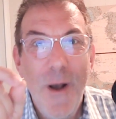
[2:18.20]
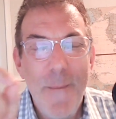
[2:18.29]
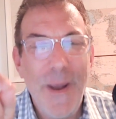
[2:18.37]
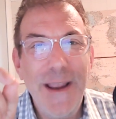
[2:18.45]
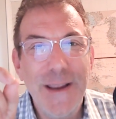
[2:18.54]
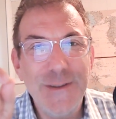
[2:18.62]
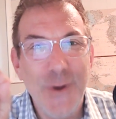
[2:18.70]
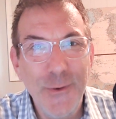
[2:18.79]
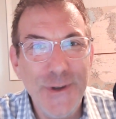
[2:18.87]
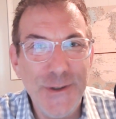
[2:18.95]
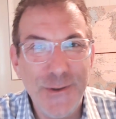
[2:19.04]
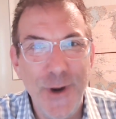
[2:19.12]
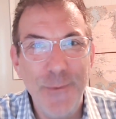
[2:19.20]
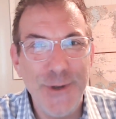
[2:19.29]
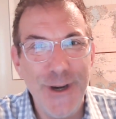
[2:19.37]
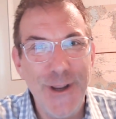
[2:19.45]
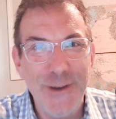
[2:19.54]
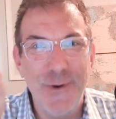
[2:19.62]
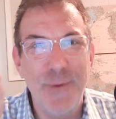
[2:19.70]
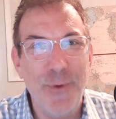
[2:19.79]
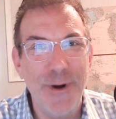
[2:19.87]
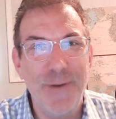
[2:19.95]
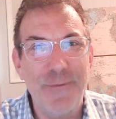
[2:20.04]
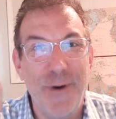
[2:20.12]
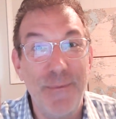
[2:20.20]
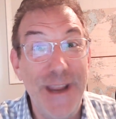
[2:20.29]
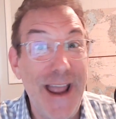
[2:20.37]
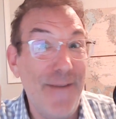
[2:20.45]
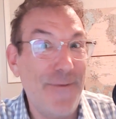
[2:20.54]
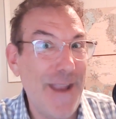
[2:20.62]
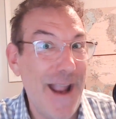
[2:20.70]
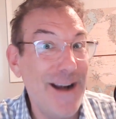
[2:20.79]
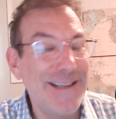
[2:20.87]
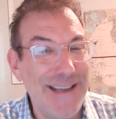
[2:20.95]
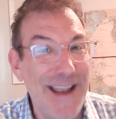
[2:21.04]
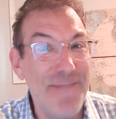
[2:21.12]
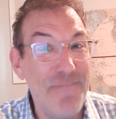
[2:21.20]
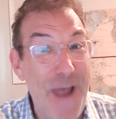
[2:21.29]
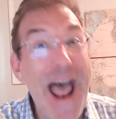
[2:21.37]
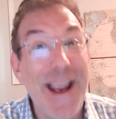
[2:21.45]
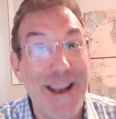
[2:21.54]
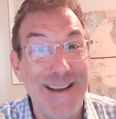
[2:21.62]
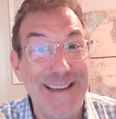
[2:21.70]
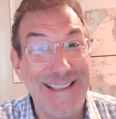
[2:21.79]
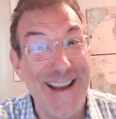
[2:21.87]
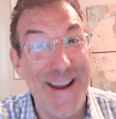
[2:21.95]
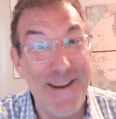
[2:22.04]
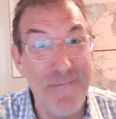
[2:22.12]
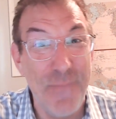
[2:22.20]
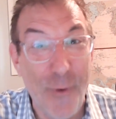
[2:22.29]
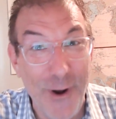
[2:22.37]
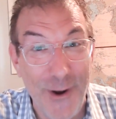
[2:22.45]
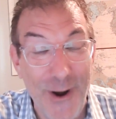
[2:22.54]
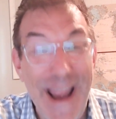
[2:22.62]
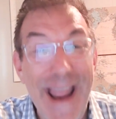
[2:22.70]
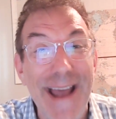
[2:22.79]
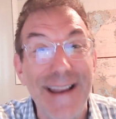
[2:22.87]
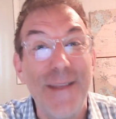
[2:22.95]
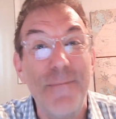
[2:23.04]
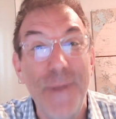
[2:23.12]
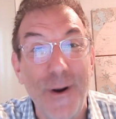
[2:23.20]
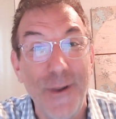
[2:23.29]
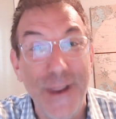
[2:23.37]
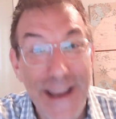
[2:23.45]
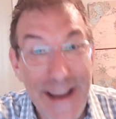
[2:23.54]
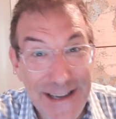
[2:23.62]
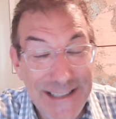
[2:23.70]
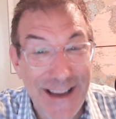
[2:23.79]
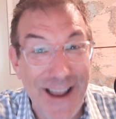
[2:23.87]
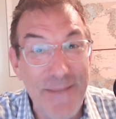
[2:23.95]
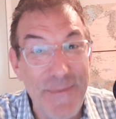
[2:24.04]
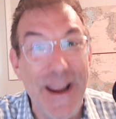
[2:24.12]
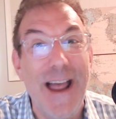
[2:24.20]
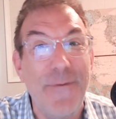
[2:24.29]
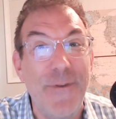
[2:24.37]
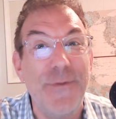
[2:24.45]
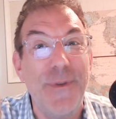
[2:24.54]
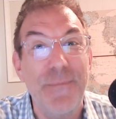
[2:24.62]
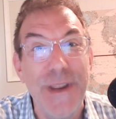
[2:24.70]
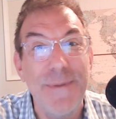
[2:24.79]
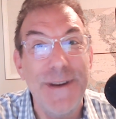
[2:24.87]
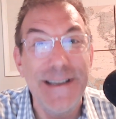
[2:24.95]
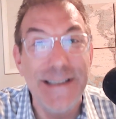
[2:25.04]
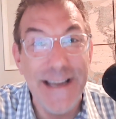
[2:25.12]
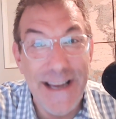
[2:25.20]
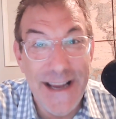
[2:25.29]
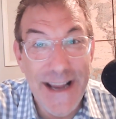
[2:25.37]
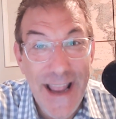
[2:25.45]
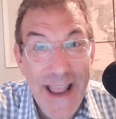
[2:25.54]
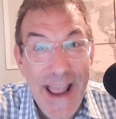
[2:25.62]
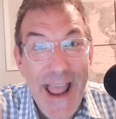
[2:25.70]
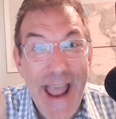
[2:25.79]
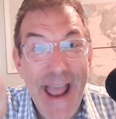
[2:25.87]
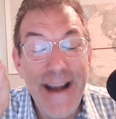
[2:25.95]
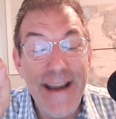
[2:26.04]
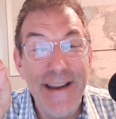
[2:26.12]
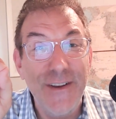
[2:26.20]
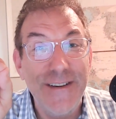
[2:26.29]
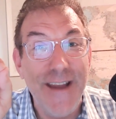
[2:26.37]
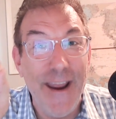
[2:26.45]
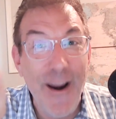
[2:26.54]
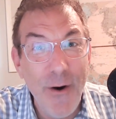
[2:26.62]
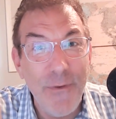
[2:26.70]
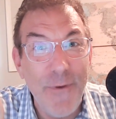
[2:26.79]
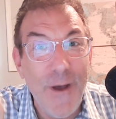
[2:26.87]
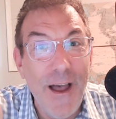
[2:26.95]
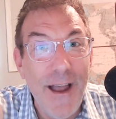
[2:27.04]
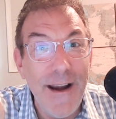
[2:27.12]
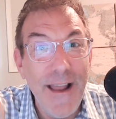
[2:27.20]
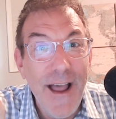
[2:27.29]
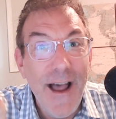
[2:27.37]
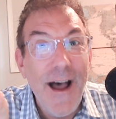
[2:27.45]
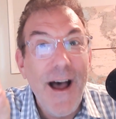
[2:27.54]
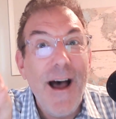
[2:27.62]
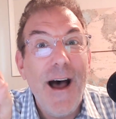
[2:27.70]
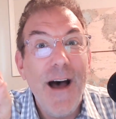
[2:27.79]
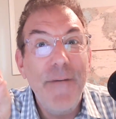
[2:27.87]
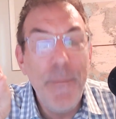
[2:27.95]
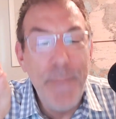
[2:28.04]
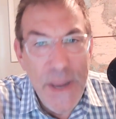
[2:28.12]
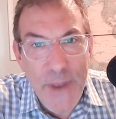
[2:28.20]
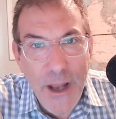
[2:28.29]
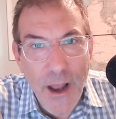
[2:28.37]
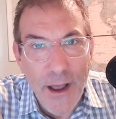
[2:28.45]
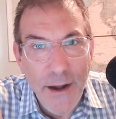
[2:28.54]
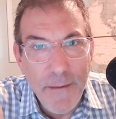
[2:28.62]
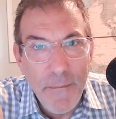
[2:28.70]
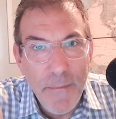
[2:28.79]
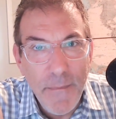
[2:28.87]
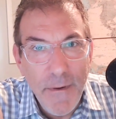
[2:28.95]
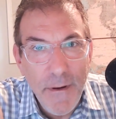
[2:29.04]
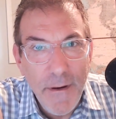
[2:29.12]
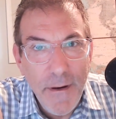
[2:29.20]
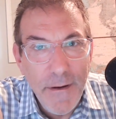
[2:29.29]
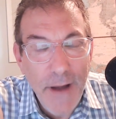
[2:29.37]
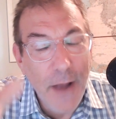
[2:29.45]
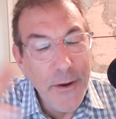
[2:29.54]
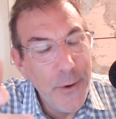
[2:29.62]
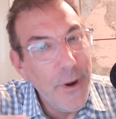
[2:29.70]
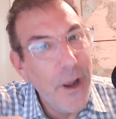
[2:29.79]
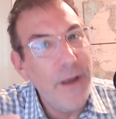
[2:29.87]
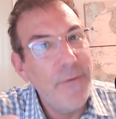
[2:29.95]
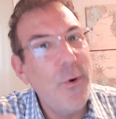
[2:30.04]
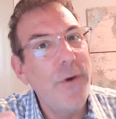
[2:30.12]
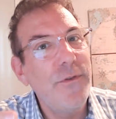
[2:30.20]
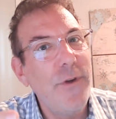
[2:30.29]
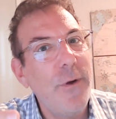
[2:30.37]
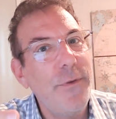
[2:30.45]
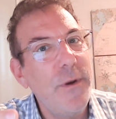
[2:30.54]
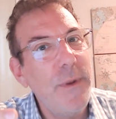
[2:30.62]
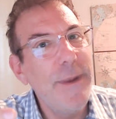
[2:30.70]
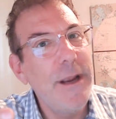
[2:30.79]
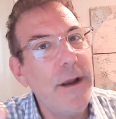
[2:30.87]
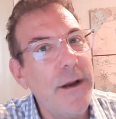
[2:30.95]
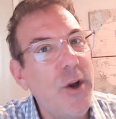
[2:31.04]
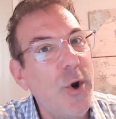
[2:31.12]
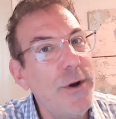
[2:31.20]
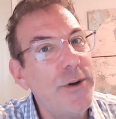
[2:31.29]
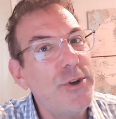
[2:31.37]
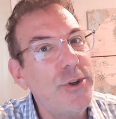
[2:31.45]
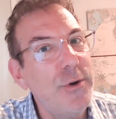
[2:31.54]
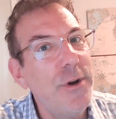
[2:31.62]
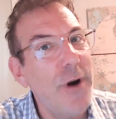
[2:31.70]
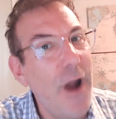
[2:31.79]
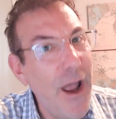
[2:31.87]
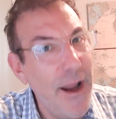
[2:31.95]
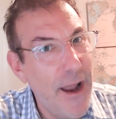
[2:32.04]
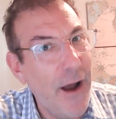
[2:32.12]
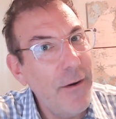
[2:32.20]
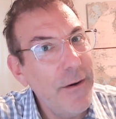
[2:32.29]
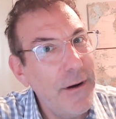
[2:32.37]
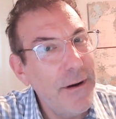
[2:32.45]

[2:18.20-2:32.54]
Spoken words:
by his own description, has reported from the Afghanistan-Pakistan border and the Middle East on behalf of the BBC, and he's terrified of a BB gun. Now, you and I, of course, know that a BB gun could shoot your eye out.